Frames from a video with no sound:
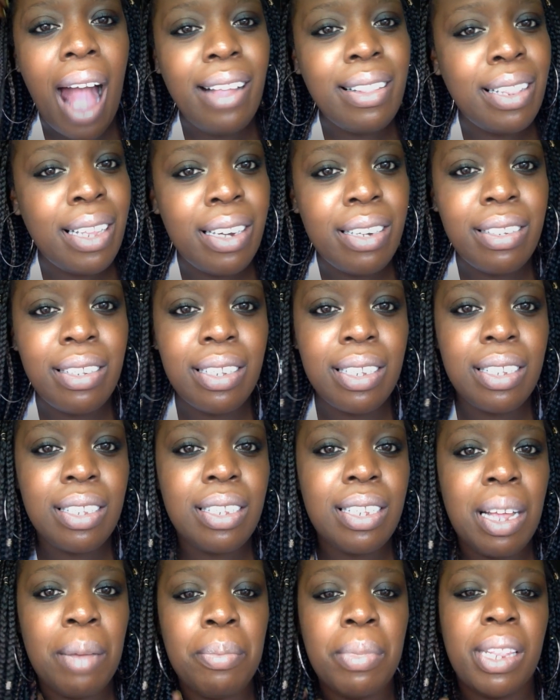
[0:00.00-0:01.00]
there's
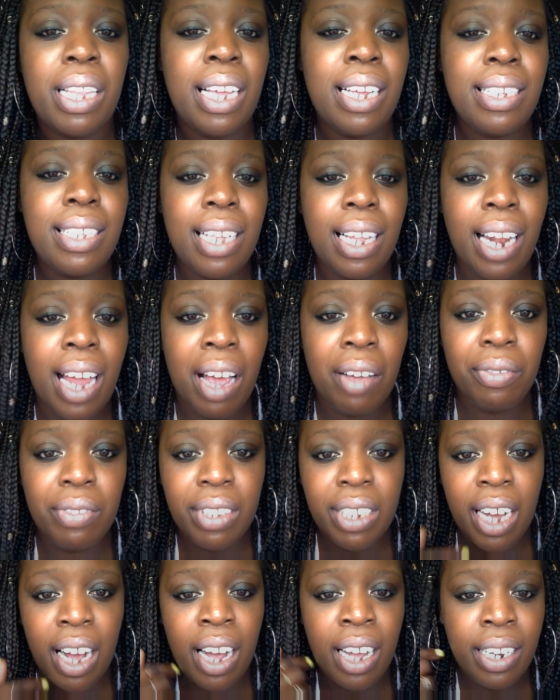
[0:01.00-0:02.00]
some things that
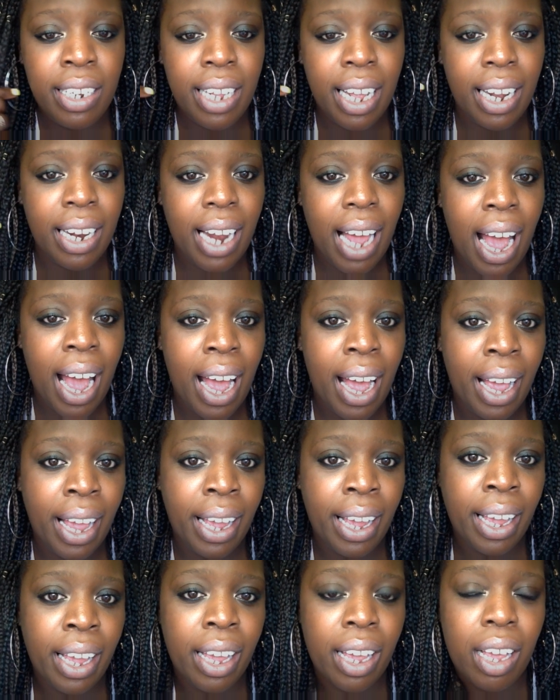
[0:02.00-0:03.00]
I've done that
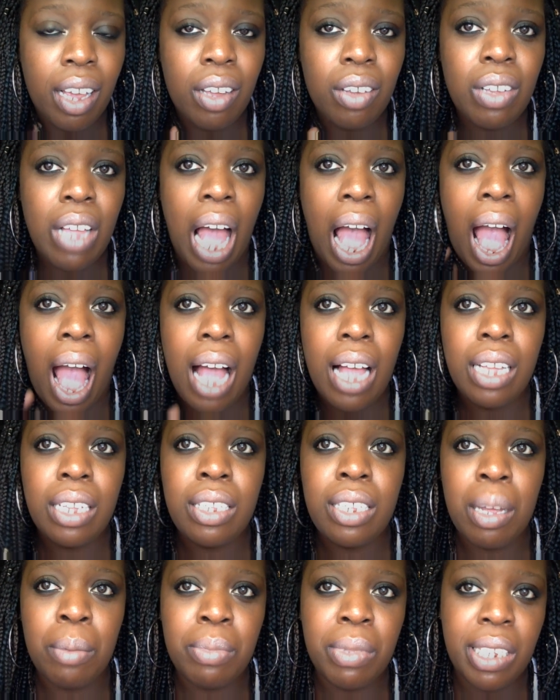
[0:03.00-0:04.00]

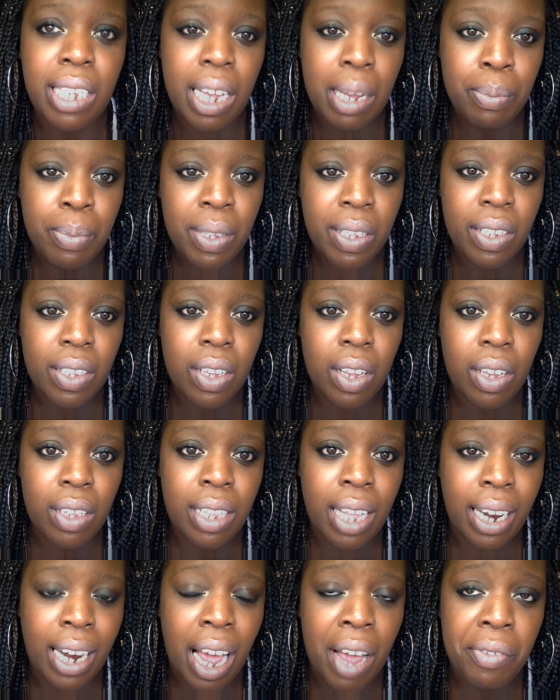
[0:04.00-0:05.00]
some tips
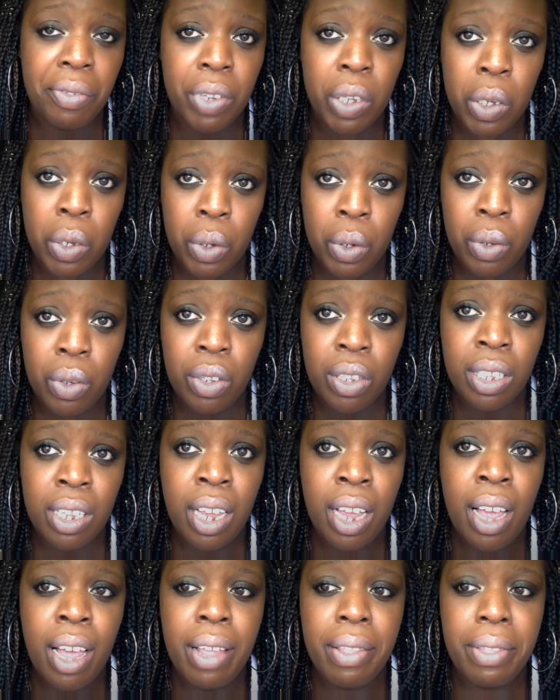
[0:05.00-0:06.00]
that I've used
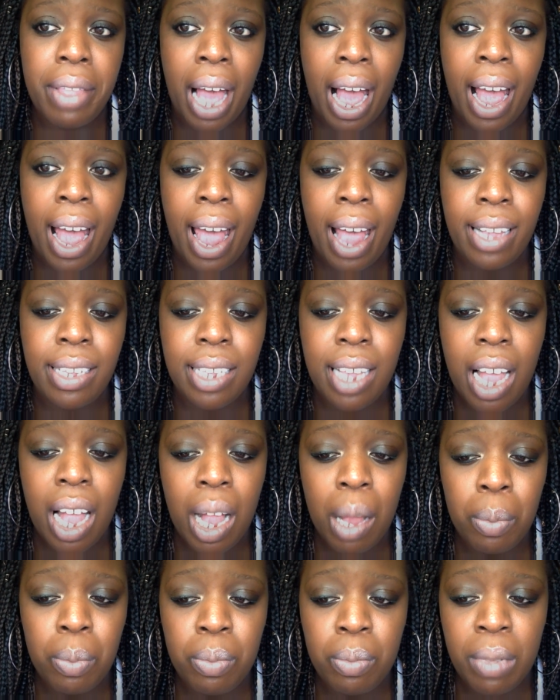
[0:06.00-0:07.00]
that has
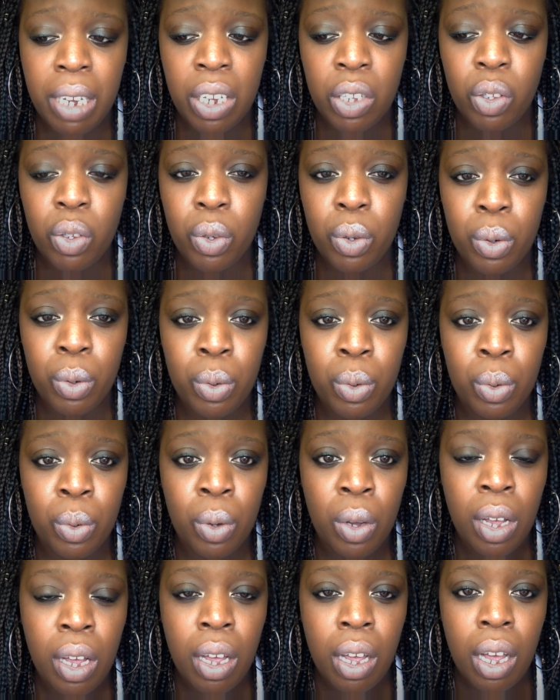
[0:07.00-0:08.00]
helped me
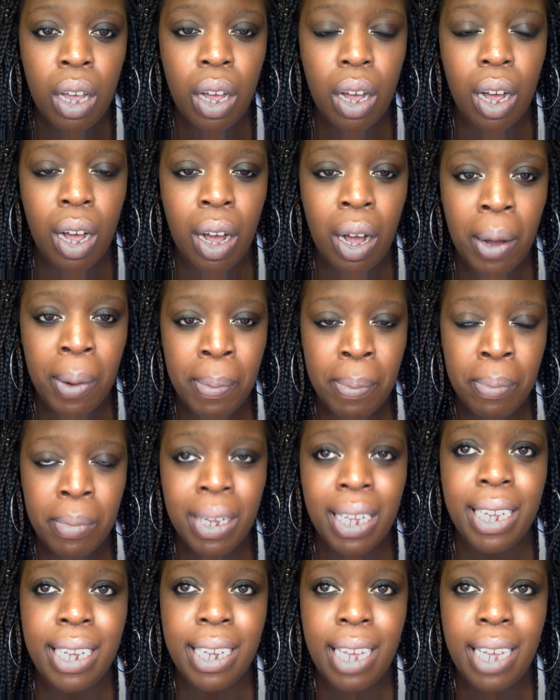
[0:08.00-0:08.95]
to um,